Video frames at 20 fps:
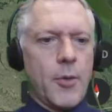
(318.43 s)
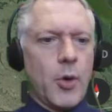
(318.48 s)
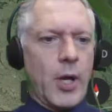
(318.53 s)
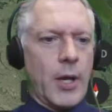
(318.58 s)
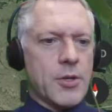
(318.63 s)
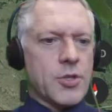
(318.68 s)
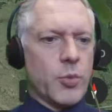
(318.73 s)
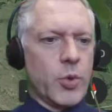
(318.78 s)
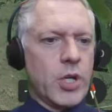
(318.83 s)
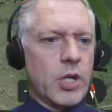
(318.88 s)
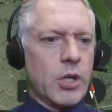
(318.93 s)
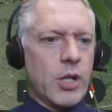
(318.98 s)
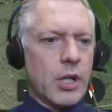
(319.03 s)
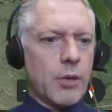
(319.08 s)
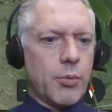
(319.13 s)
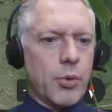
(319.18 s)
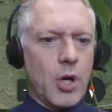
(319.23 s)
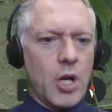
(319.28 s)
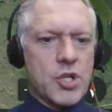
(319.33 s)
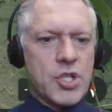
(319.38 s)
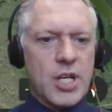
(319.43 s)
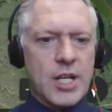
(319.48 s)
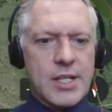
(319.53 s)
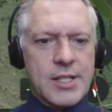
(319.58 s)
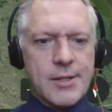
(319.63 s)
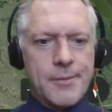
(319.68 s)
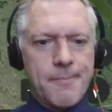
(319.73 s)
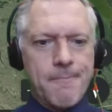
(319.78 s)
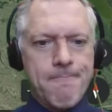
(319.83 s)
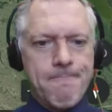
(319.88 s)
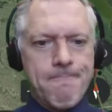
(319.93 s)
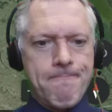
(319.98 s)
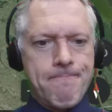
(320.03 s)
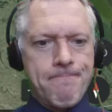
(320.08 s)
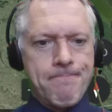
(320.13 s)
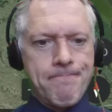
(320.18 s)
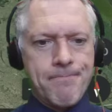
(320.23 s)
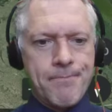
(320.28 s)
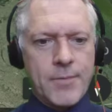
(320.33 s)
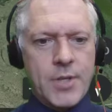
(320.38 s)
Okay, so when you click projects,
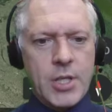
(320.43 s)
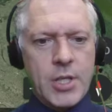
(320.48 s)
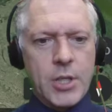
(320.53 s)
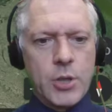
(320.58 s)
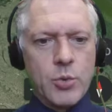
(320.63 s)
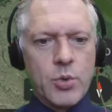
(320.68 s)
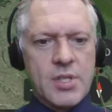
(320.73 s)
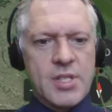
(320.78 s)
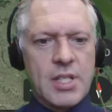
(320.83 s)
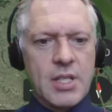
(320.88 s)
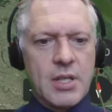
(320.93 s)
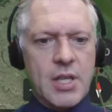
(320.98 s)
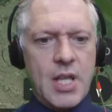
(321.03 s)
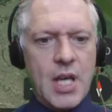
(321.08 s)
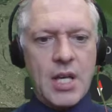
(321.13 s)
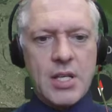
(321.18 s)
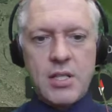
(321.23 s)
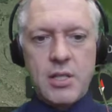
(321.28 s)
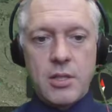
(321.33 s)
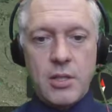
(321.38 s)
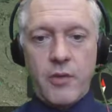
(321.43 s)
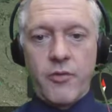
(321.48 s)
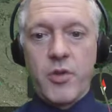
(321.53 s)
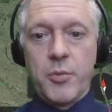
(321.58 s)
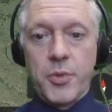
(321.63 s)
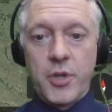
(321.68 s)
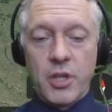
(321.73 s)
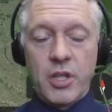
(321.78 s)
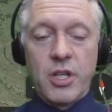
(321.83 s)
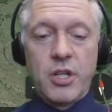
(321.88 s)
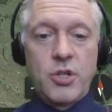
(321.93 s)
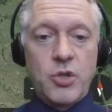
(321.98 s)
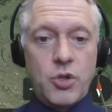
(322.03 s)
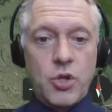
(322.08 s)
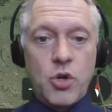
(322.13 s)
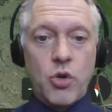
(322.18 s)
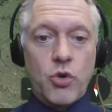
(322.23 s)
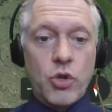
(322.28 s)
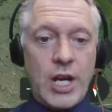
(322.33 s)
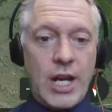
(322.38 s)
you'll see that you have the ability to
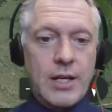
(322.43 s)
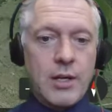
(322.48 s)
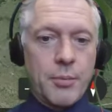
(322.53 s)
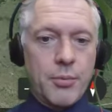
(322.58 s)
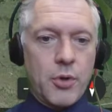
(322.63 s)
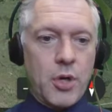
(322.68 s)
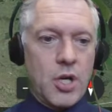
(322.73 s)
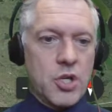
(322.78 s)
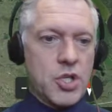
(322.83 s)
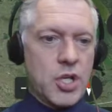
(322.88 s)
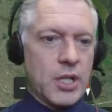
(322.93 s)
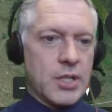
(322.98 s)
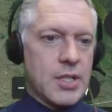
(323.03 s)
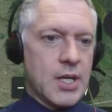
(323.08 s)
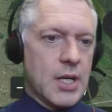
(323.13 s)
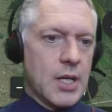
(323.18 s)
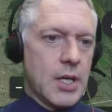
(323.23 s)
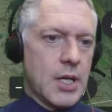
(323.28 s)
create a project.